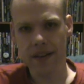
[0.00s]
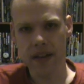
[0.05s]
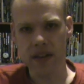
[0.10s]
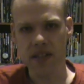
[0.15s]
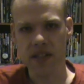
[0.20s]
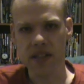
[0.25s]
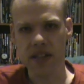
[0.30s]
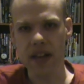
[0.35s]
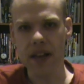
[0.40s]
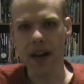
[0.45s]

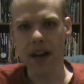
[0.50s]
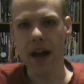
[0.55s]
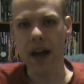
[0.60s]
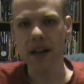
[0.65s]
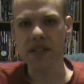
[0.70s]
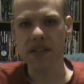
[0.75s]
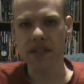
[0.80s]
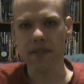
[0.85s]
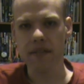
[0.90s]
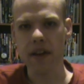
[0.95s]
this in
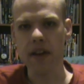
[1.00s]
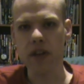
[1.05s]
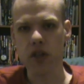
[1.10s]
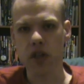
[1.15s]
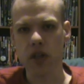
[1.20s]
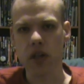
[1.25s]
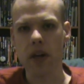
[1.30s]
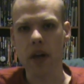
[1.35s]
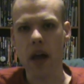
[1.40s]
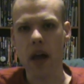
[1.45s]

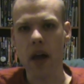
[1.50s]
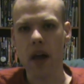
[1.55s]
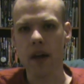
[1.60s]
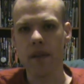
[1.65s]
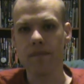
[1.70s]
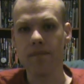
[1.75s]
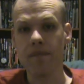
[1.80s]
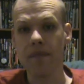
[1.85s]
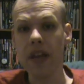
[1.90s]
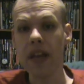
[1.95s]
isolation,
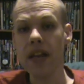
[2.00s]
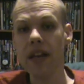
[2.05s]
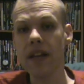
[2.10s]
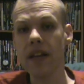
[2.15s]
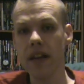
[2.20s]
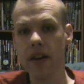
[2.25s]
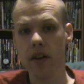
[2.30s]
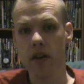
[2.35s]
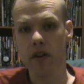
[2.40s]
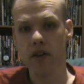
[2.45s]
uh, many
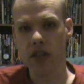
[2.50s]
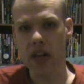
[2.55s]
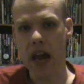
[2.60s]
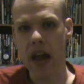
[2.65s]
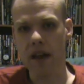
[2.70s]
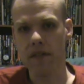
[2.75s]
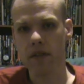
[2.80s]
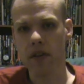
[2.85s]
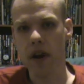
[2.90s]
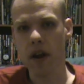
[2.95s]
years
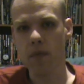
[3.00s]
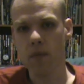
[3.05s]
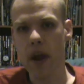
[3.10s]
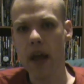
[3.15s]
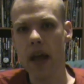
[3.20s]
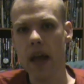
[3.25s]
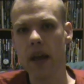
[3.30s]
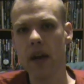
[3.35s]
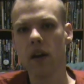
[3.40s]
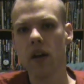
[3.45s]
after I
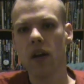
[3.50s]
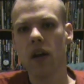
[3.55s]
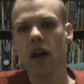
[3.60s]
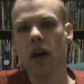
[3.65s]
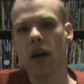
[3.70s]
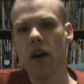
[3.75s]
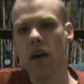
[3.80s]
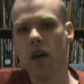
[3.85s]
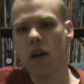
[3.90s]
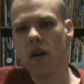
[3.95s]
read uh,
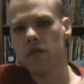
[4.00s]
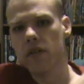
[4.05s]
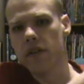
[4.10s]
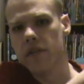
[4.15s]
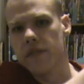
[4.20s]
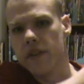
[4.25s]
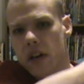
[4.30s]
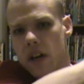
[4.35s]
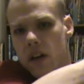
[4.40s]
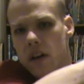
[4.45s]
all
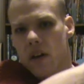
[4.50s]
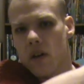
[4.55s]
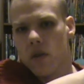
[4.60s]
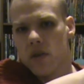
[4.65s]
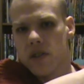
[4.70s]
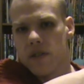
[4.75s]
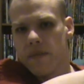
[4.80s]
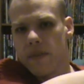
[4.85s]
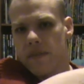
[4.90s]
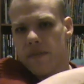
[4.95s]
of
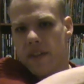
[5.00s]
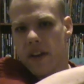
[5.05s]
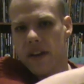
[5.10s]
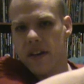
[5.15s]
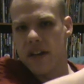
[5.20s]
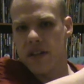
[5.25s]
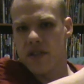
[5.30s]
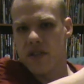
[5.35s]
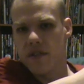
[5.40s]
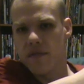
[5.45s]
Ultimate
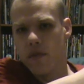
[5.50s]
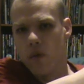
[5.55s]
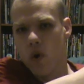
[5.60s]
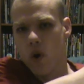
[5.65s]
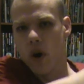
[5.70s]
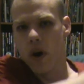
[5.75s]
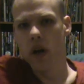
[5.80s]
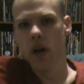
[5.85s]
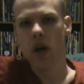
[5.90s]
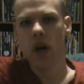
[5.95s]
Fantastic
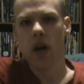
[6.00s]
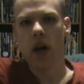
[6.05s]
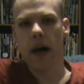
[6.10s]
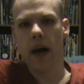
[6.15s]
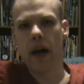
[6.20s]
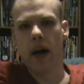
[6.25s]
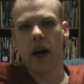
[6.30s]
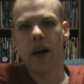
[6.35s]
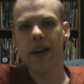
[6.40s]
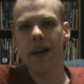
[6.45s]
Four,
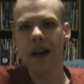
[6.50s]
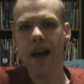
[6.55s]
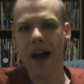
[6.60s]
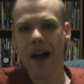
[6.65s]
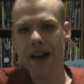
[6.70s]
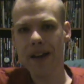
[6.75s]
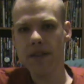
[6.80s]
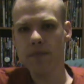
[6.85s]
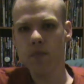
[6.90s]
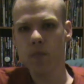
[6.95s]

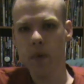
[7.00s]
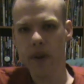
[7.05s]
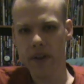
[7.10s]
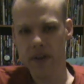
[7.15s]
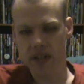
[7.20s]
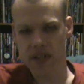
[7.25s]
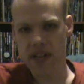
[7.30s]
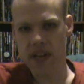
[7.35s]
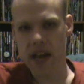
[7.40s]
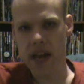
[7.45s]
I
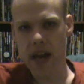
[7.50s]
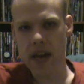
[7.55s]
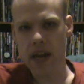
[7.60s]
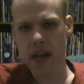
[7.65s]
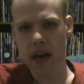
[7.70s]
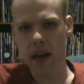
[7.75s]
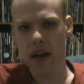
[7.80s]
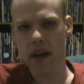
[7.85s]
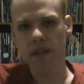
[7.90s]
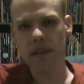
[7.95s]
will say
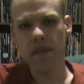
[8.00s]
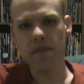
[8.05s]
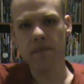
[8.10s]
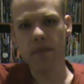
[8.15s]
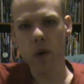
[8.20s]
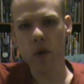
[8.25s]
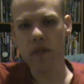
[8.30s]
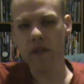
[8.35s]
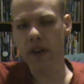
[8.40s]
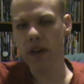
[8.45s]
the
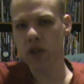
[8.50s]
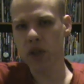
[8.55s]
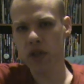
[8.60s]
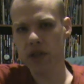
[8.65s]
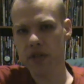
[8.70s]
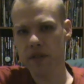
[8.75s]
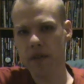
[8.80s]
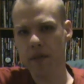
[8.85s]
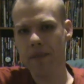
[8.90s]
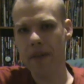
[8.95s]

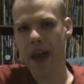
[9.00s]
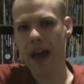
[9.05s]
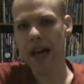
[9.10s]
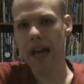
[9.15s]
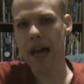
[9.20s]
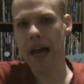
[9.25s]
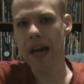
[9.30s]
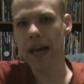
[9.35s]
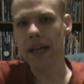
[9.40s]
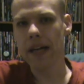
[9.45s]
motivations of the bad
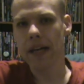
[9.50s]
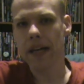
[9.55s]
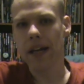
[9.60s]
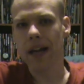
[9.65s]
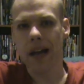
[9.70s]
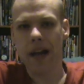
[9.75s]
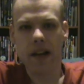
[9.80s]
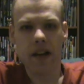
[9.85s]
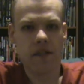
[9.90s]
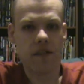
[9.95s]
guy
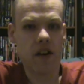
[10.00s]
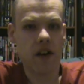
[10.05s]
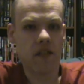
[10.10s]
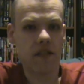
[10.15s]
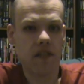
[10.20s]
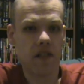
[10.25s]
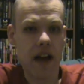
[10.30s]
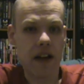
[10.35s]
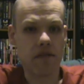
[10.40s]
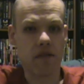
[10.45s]
kind of fall
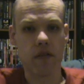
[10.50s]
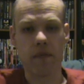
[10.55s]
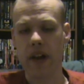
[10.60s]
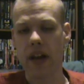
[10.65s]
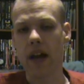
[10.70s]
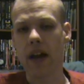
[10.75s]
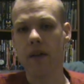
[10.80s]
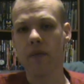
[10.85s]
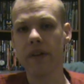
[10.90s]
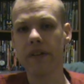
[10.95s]
flat for
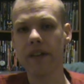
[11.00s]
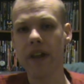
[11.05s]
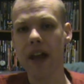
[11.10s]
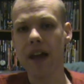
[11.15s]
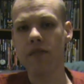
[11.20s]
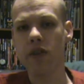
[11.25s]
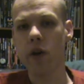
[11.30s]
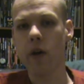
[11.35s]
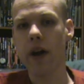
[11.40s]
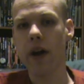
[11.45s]
me. I really
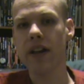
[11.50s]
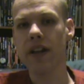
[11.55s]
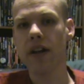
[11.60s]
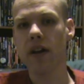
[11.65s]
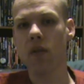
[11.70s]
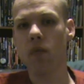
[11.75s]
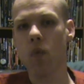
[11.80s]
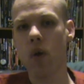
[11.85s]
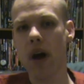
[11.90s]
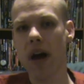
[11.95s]
have no
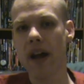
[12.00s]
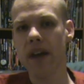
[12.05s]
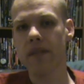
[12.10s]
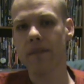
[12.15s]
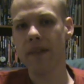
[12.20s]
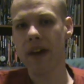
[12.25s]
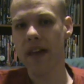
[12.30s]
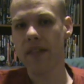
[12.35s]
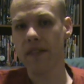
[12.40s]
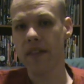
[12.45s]
idea why the
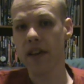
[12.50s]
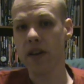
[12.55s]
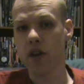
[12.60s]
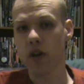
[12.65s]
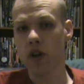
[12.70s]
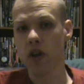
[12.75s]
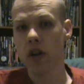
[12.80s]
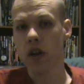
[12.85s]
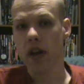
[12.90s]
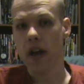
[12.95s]
bad
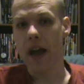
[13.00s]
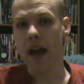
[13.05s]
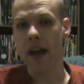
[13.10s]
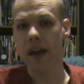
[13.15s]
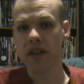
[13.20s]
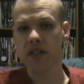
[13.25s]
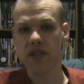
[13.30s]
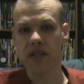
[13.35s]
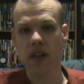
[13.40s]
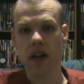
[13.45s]
thinker,
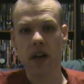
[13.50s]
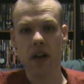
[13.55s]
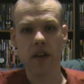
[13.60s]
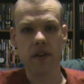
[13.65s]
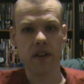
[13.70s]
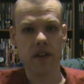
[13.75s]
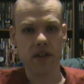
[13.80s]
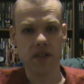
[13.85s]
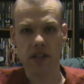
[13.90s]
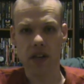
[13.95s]
has uh,
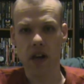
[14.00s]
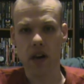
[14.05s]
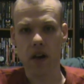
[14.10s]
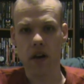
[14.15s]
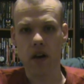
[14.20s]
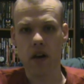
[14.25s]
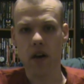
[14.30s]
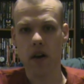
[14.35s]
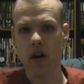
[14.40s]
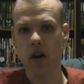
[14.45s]
this
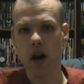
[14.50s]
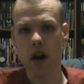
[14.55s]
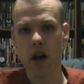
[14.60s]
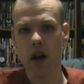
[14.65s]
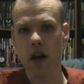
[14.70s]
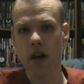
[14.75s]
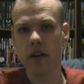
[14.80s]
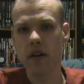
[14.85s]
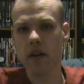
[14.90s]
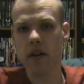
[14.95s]
uh, hard
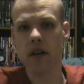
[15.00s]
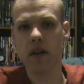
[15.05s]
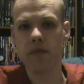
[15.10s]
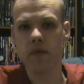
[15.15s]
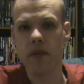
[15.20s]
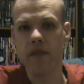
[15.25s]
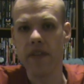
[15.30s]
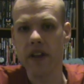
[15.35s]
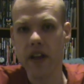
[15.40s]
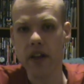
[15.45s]
on of
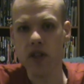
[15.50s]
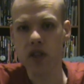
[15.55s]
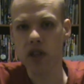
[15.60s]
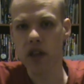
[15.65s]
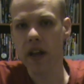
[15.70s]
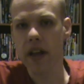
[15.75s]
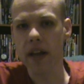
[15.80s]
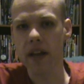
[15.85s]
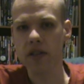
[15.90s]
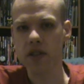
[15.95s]
revenge
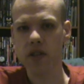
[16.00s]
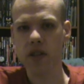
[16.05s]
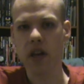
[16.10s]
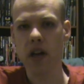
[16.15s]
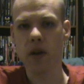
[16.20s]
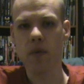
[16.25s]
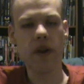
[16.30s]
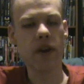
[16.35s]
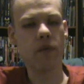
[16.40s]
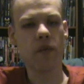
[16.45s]
against
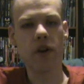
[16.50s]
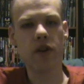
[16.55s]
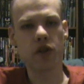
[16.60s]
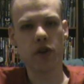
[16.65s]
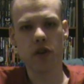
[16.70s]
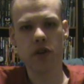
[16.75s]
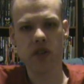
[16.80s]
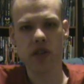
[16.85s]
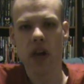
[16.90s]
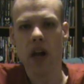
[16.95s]
uh, Reed
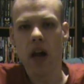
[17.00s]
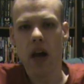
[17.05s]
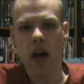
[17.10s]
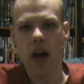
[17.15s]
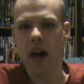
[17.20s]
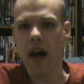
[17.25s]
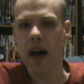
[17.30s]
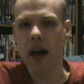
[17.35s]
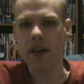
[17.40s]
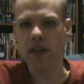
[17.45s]
Richards.
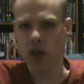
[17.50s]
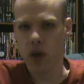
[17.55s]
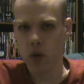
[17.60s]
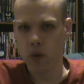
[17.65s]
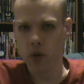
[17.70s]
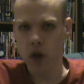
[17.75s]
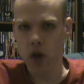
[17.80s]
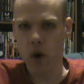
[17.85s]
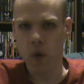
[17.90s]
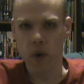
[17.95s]
Uh, I
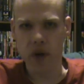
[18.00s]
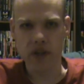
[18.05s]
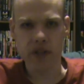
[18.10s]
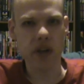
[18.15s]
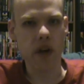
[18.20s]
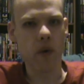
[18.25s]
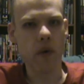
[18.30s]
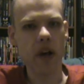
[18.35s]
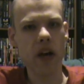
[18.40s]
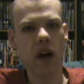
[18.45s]
don't know what's
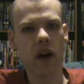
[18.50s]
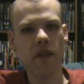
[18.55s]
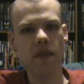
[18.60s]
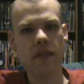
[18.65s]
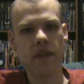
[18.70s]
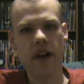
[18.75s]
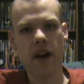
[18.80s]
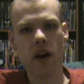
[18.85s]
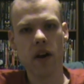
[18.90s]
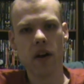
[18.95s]
going on
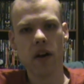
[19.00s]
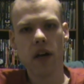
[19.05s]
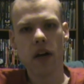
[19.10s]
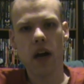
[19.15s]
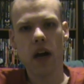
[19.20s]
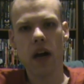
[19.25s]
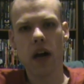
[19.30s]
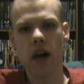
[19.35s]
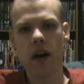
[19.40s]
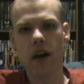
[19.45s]
there.
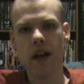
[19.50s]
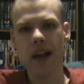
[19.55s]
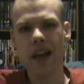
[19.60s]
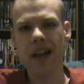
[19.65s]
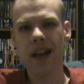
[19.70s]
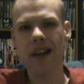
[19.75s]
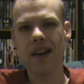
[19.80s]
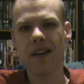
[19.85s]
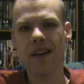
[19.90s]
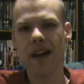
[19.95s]
Uh,
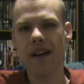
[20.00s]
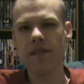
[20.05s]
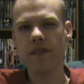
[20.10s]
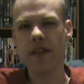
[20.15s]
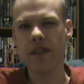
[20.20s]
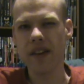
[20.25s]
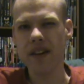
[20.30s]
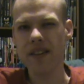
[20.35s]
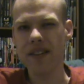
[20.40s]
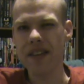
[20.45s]
and I
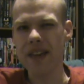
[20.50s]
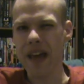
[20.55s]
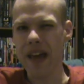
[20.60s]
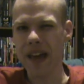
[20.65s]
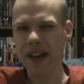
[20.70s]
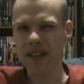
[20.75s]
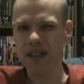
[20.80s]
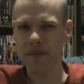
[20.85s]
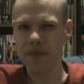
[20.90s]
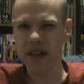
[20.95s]
feel like the
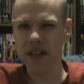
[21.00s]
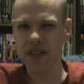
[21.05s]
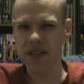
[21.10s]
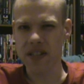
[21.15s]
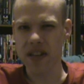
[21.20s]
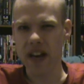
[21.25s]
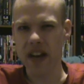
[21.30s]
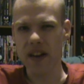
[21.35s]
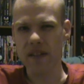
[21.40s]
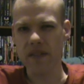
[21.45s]
X Men
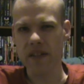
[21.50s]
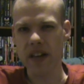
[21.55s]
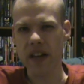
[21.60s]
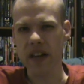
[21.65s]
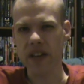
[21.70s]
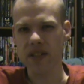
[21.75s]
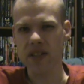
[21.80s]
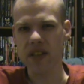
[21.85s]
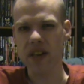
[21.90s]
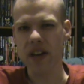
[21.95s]
side of
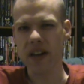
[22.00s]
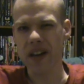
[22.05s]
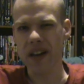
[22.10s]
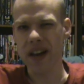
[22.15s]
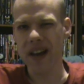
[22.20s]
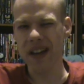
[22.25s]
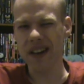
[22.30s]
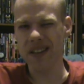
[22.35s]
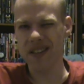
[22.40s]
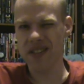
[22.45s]
things uh,
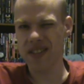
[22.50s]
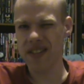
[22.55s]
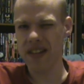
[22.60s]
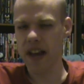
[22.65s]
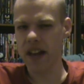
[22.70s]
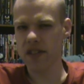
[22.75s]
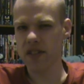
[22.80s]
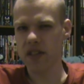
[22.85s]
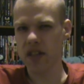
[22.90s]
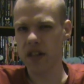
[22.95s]
kind of
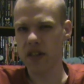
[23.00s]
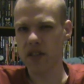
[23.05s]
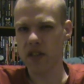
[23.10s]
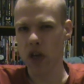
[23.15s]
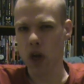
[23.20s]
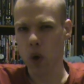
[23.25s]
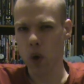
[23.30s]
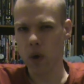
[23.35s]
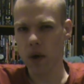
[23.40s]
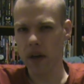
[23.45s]
stands on its
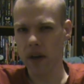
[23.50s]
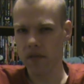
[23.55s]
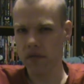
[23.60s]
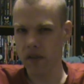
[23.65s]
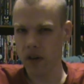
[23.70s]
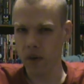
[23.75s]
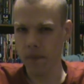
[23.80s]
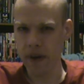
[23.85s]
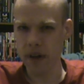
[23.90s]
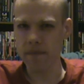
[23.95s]
own a
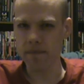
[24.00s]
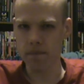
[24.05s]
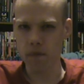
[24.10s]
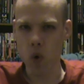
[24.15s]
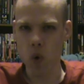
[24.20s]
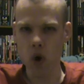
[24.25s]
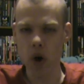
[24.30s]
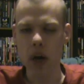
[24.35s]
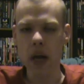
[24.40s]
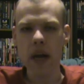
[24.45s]
little bit
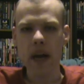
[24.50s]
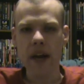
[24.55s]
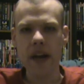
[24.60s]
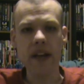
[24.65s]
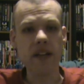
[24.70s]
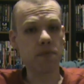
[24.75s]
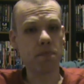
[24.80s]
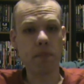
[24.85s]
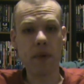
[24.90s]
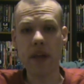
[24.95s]
more.
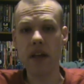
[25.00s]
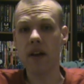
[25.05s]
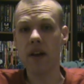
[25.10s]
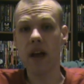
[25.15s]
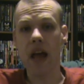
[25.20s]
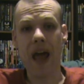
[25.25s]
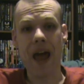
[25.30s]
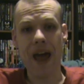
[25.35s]
It's been